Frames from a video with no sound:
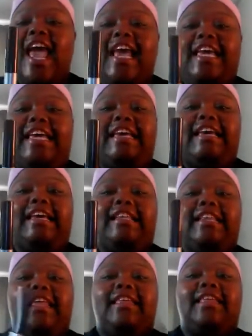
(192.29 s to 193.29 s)

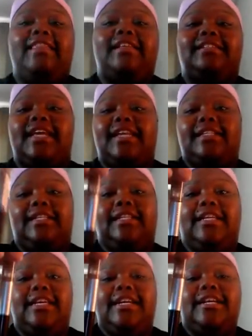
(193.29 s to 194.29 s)
And then this side is
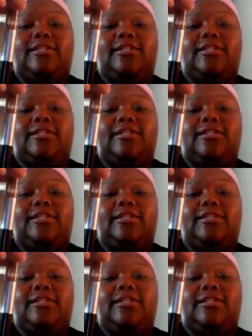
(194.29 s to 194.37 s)
clear.